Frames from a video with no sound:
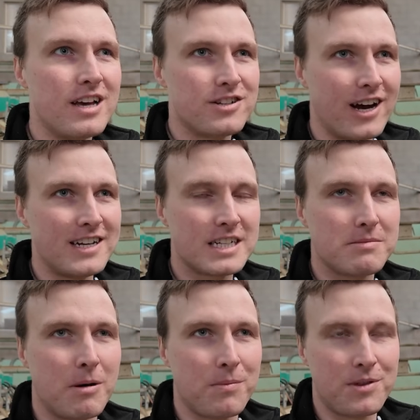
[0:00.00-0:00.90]
trying to
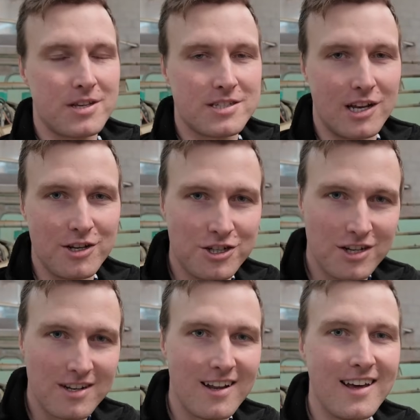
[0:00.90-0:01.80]
come up with a
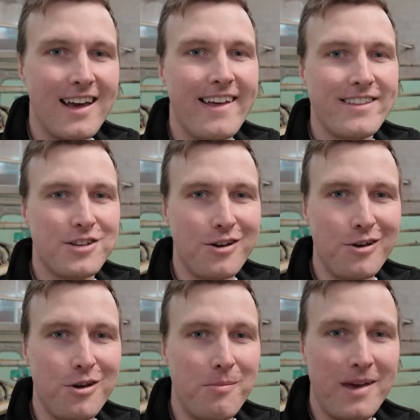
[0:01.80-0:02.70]
solution
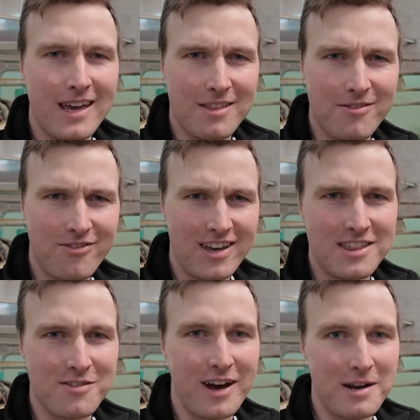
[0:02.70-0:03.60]
to make them
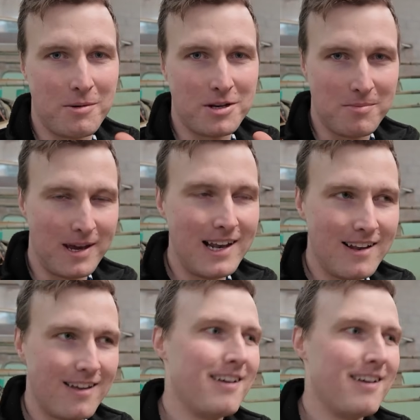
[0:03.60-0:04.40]
feed the right amount of meal,